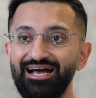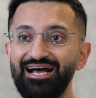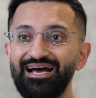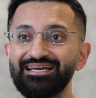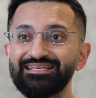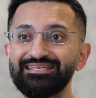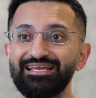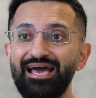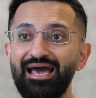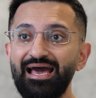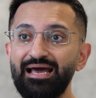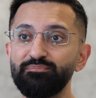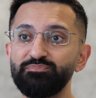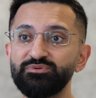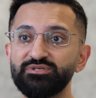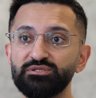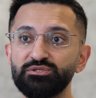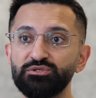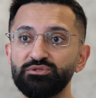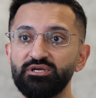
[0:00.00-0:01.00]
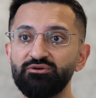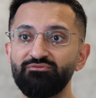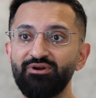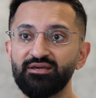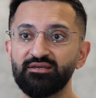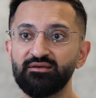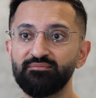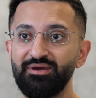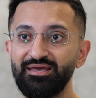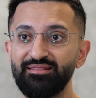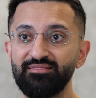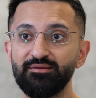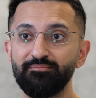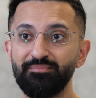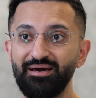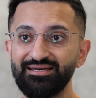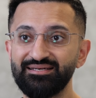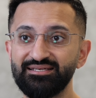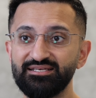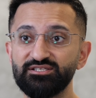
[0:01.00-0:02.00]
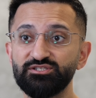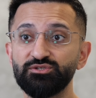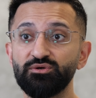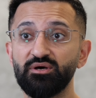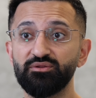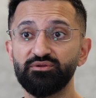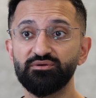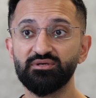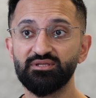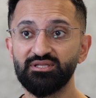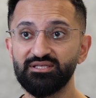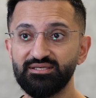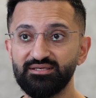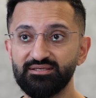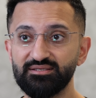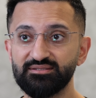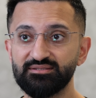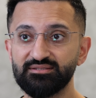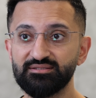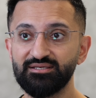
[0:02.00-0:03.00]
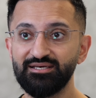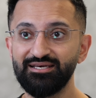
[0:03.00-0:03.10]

I'd absolutely recommend the Mantis to other clinics.